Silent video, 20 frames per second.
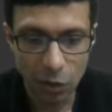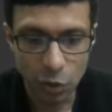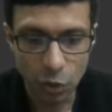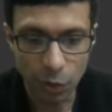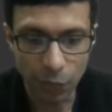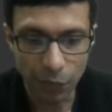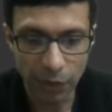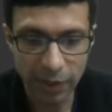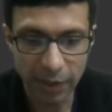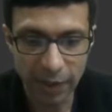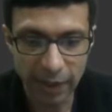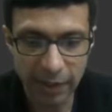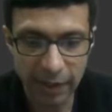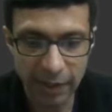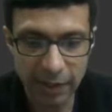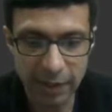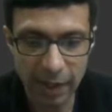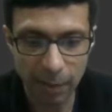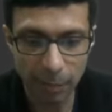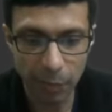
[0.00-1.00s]
So if we take
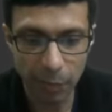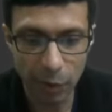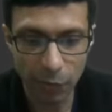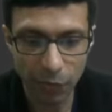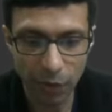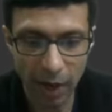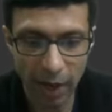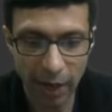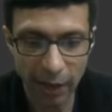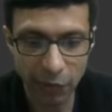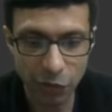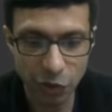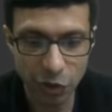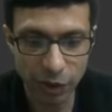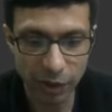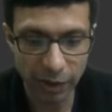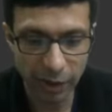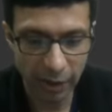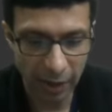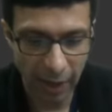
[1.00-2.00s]
the example of
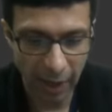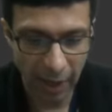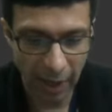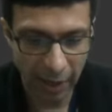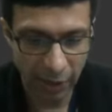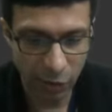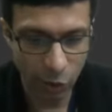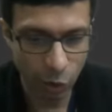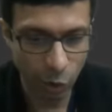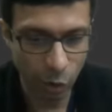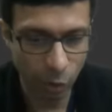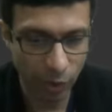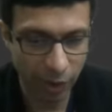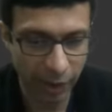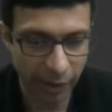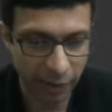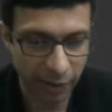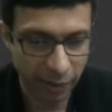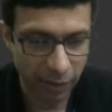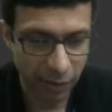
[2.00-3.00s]
hydrogen and
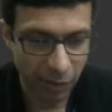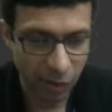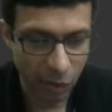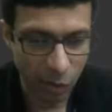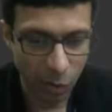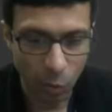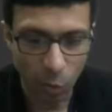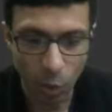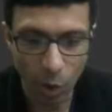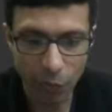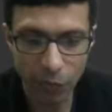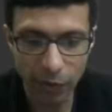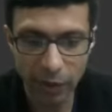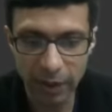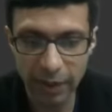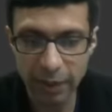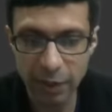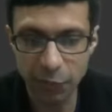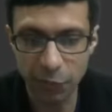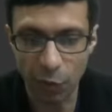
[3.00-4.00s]
chlorine, what will
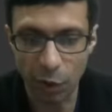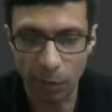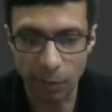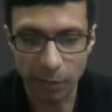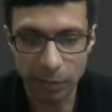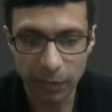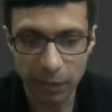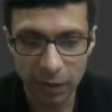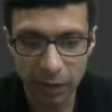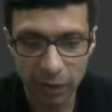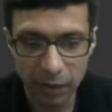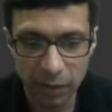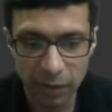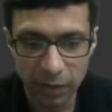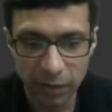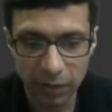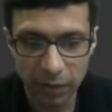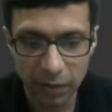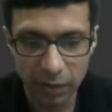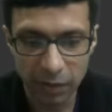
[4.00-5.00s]
this form?
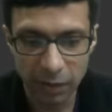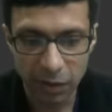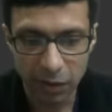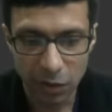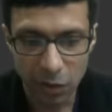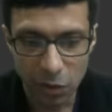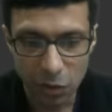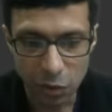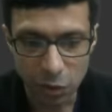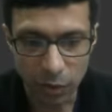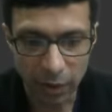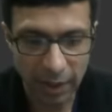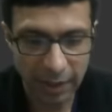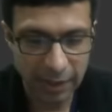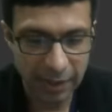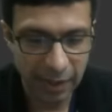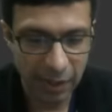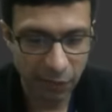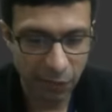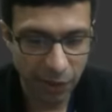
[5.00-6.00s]
So
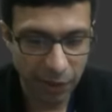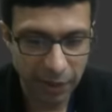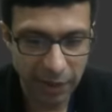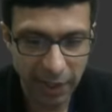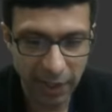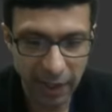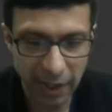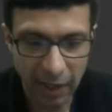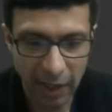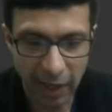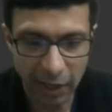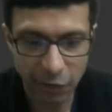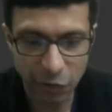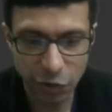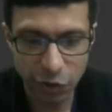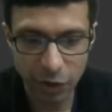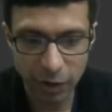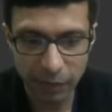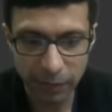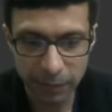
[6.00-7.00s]
let's say we take
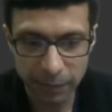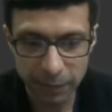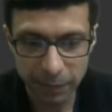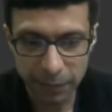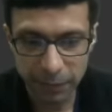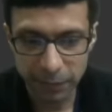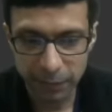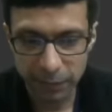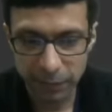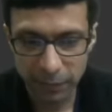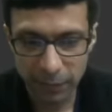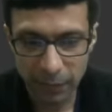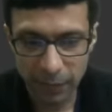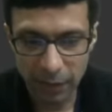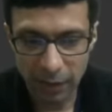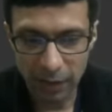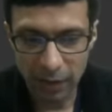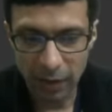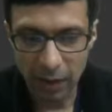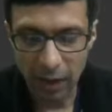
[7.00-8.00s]
hydrogen
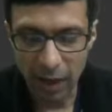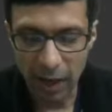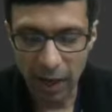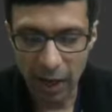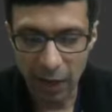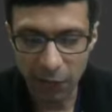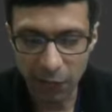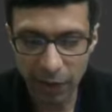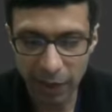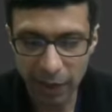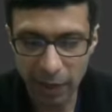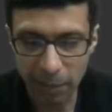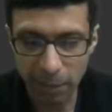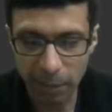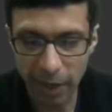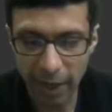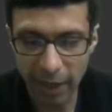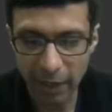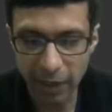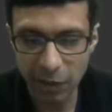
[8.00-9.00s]
and we
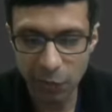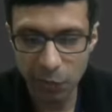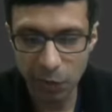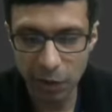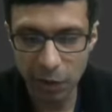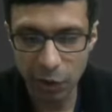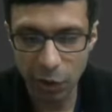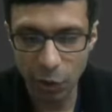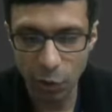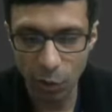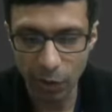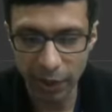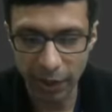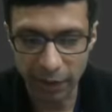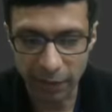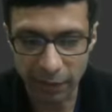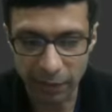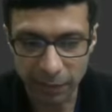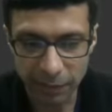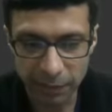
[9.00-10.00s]
combine it with
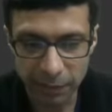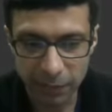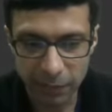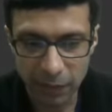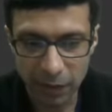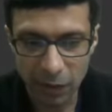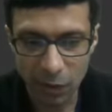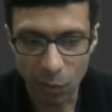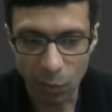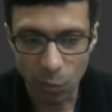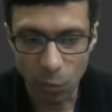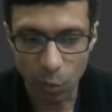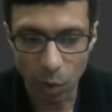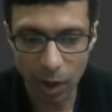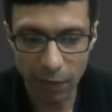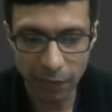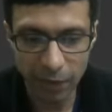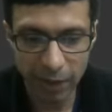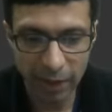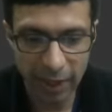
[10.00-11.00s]
chlorine.
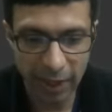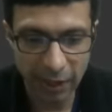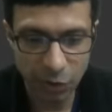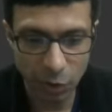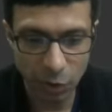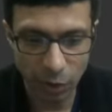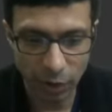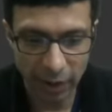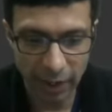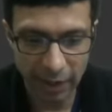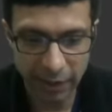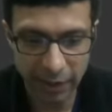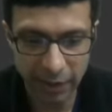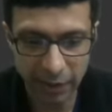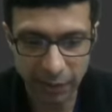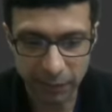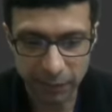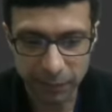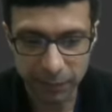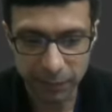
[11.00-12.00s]
What are we guys going to get
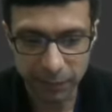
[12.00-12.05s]
here?